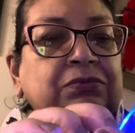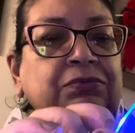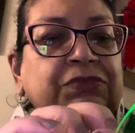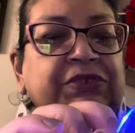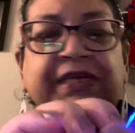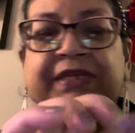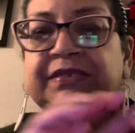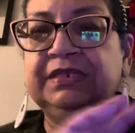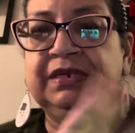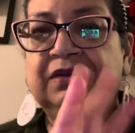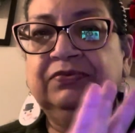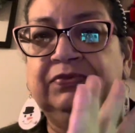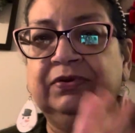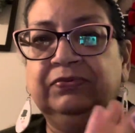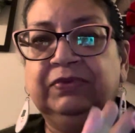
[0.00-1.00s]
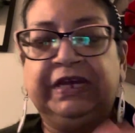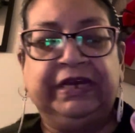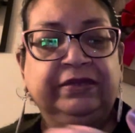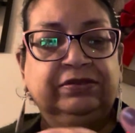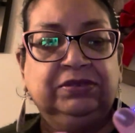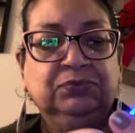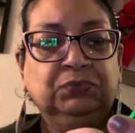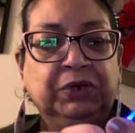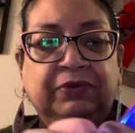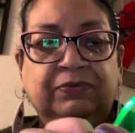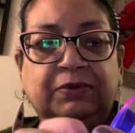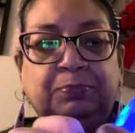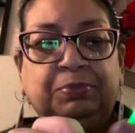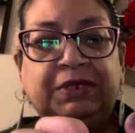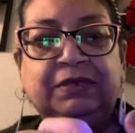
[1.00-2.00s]
sensitive of lights and
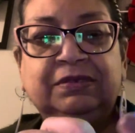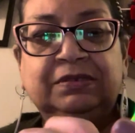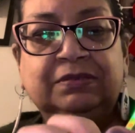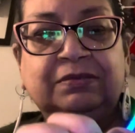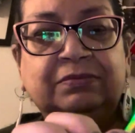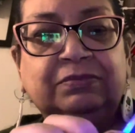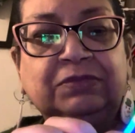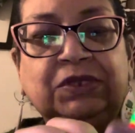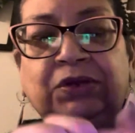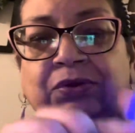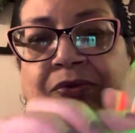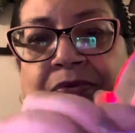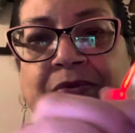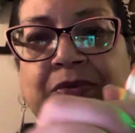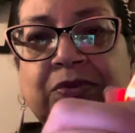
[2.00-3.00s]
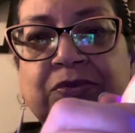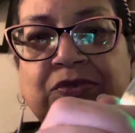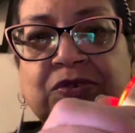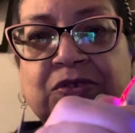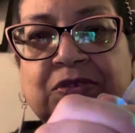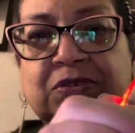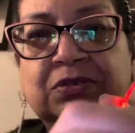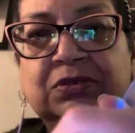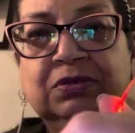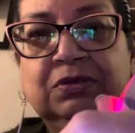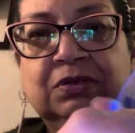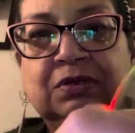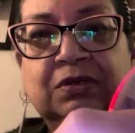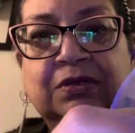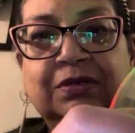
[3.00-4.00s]
whatever, please, just
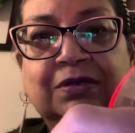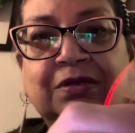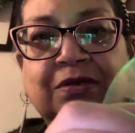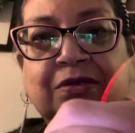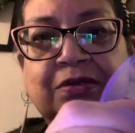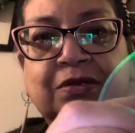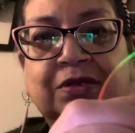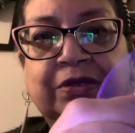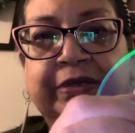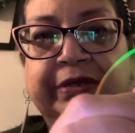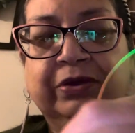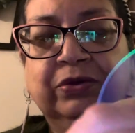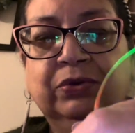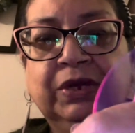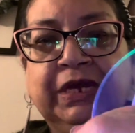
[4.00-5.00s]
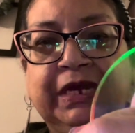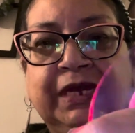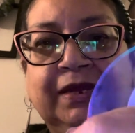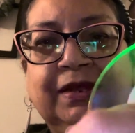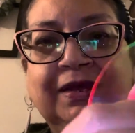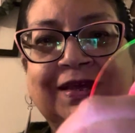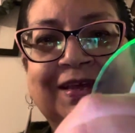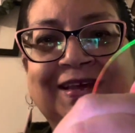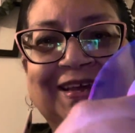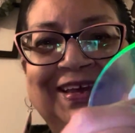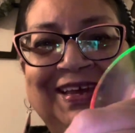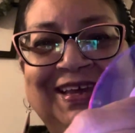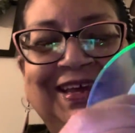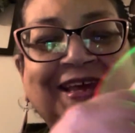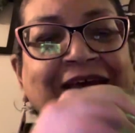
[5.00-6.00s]
go ahead
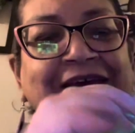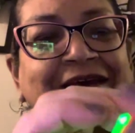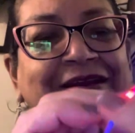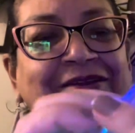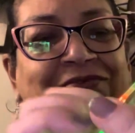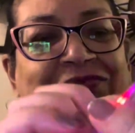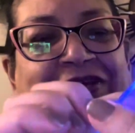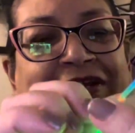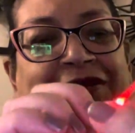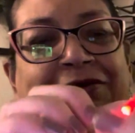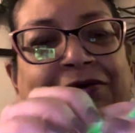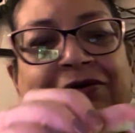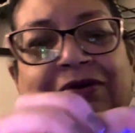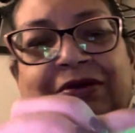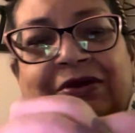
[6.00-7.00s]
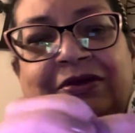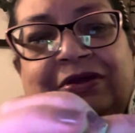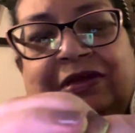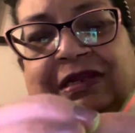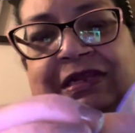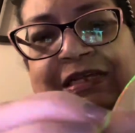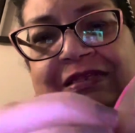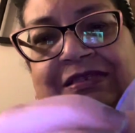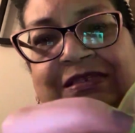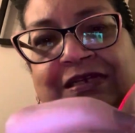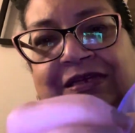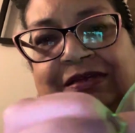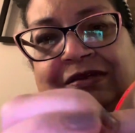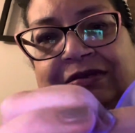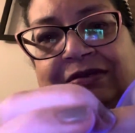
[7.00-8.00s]
on the video. Let's
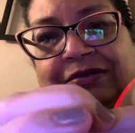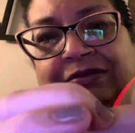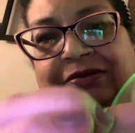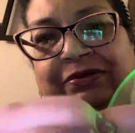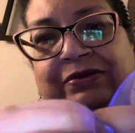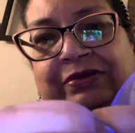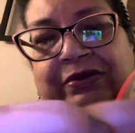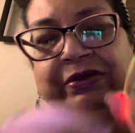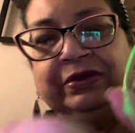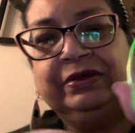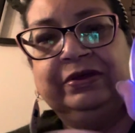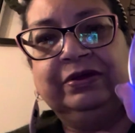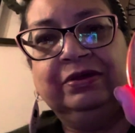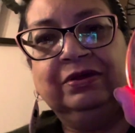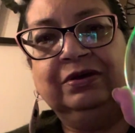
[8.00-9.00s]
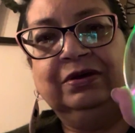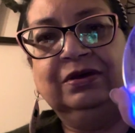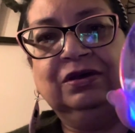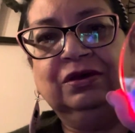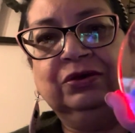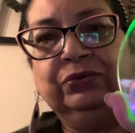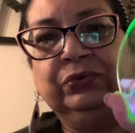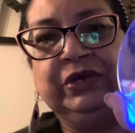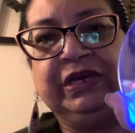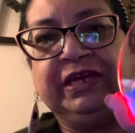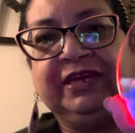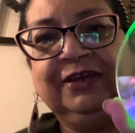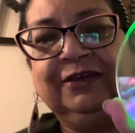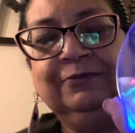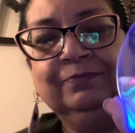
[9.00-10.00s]
see.
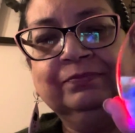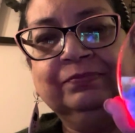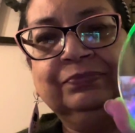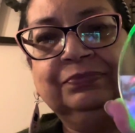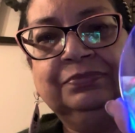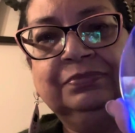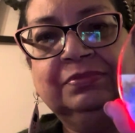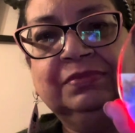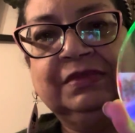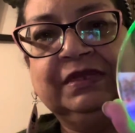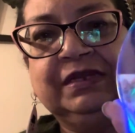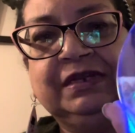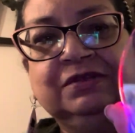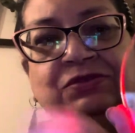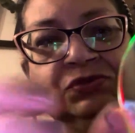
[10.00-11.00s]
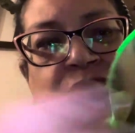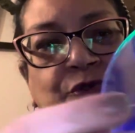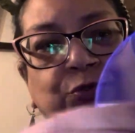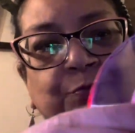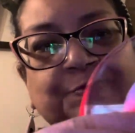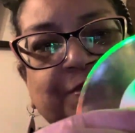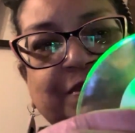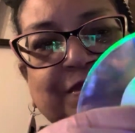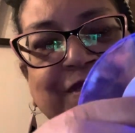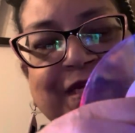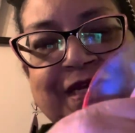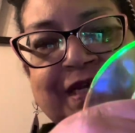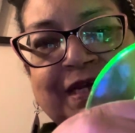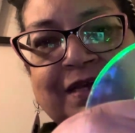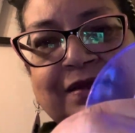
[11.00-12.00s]
Okay. And then it strobes to
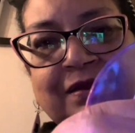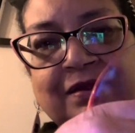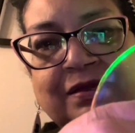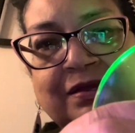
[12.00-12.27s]
that.